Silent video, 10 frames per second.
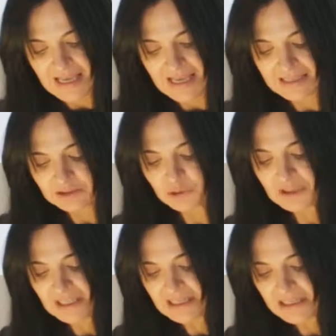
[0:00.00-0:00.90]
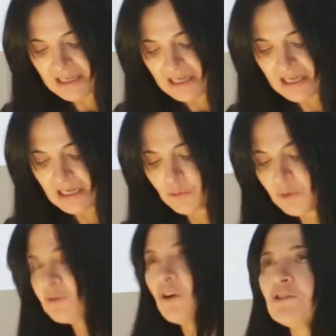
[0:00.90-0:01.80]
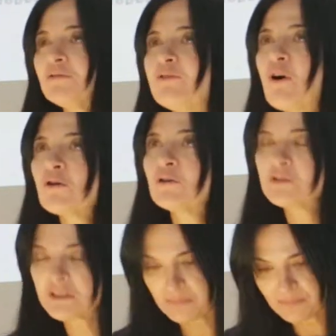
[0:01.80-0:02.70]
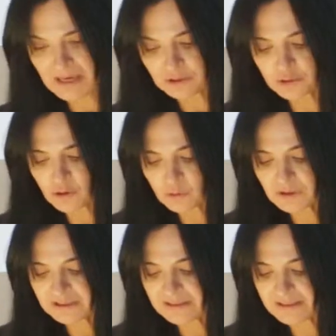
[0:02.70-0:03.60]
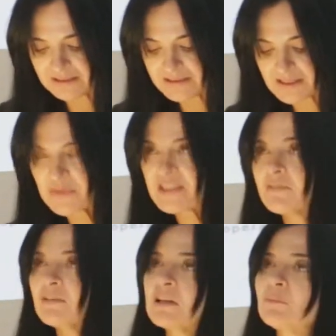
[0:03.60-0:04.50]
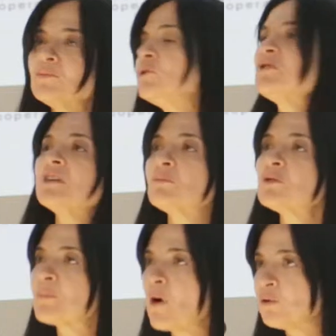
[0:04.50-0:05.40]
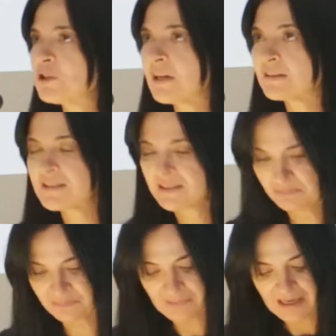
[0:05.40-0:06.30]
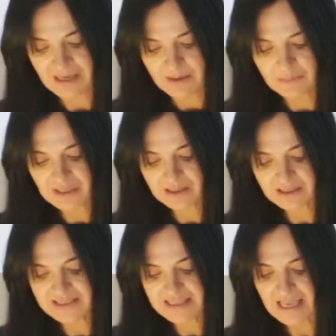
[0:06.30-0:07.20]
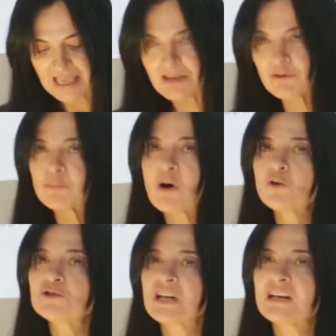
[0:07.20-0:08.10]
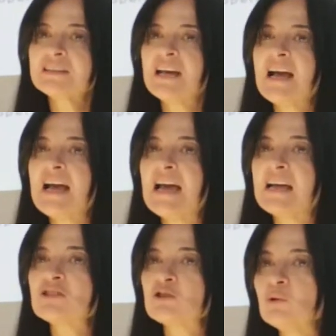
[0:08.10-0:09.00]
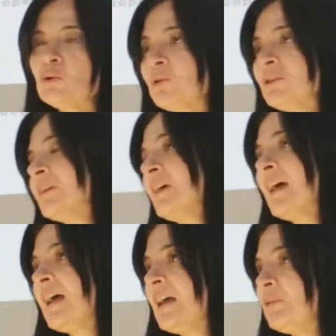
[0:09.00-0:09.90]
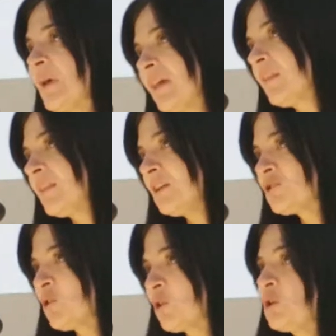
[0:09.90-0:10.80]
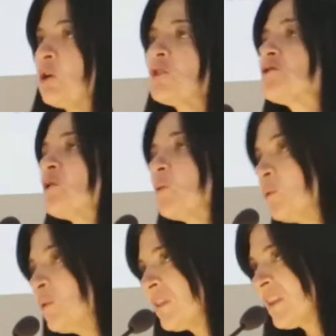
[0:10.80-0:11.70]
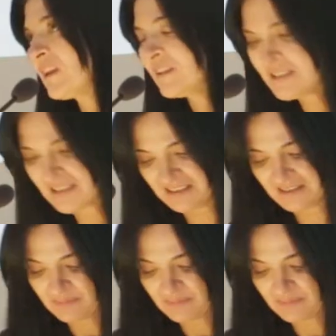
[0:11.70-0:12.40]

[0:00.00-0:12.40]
And today, I will not focus my talk in a specific museum's projects, because every project has good and bad things, or not so good things.